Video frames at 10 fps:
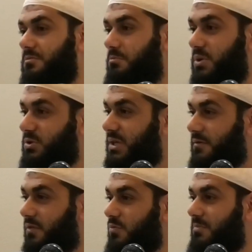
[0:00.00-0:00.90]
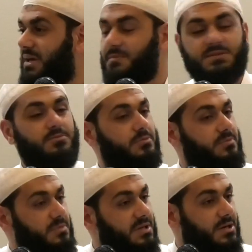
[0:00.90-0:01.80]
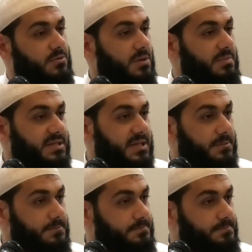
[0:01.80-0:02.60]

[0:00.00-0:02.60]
building of the ummah comes crumbling down.